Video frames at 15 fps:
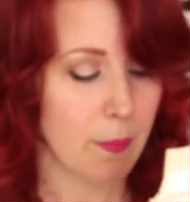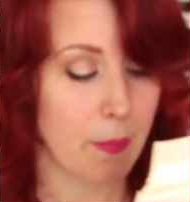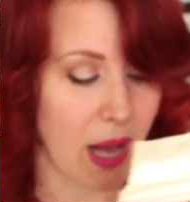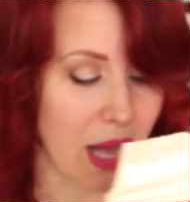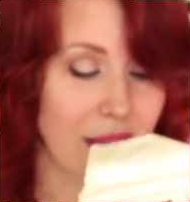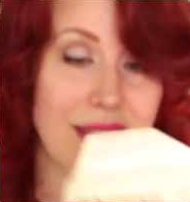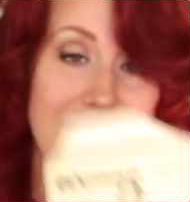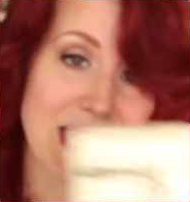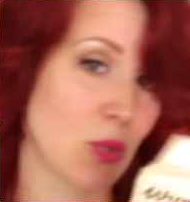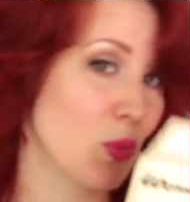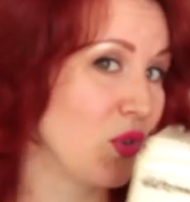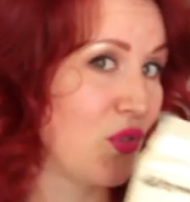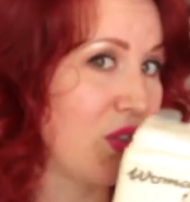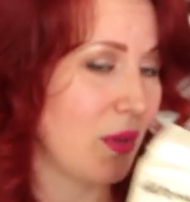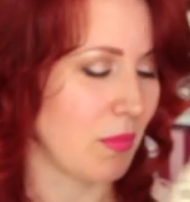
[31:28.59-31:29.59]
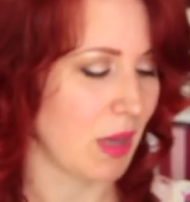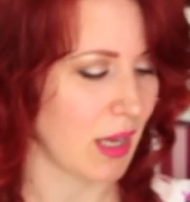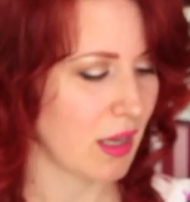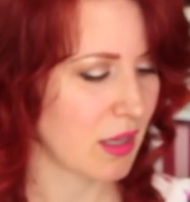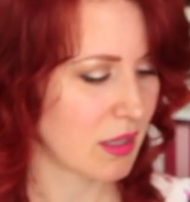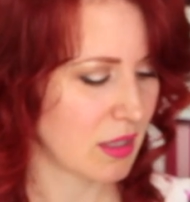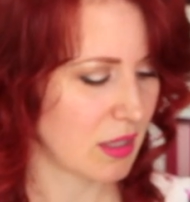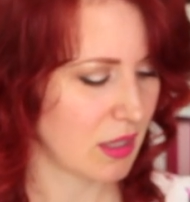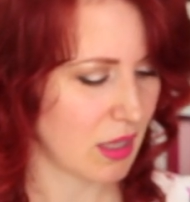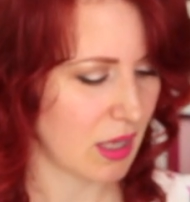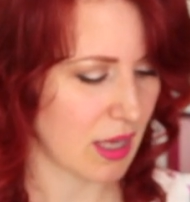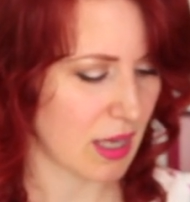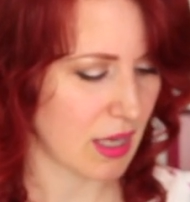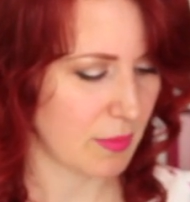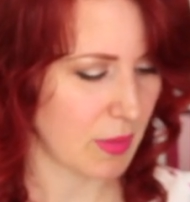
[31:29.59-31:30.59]
But this would fit me,
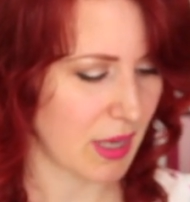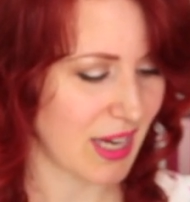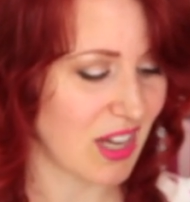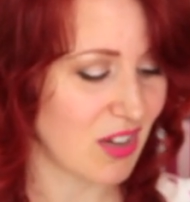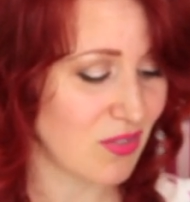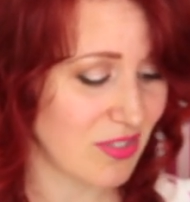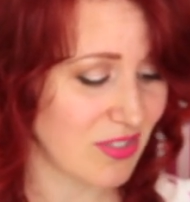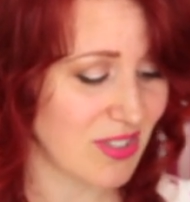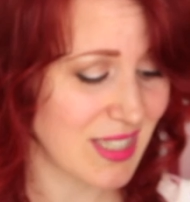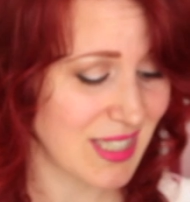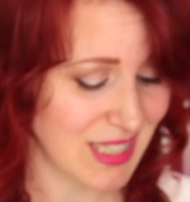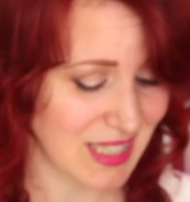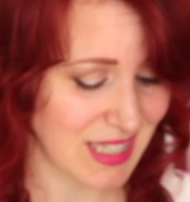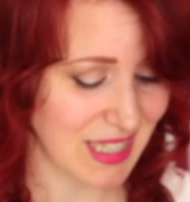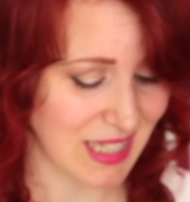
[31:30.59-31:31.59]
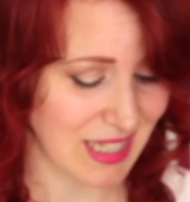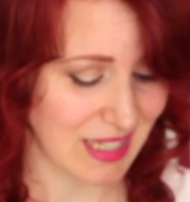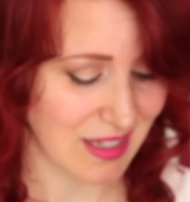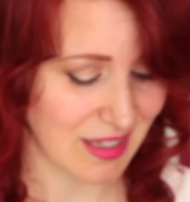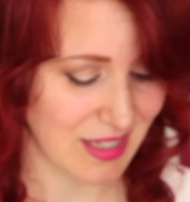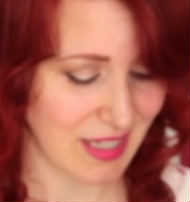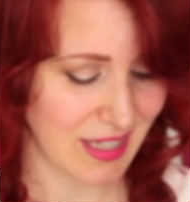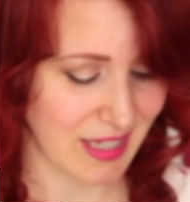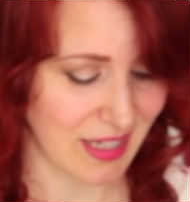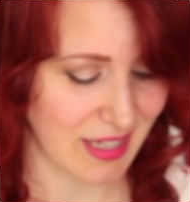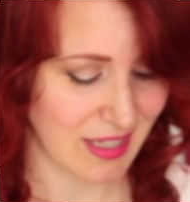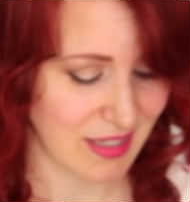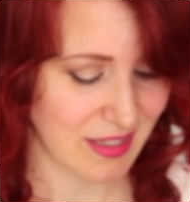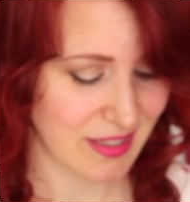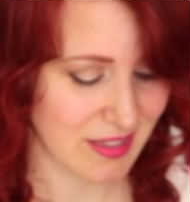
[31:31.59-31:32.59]
and I really like
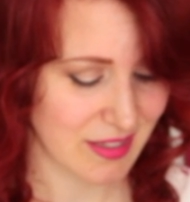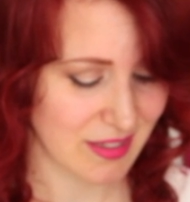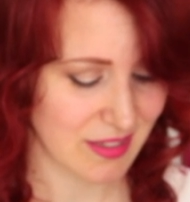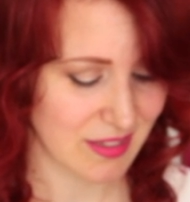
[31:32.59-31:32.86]
it.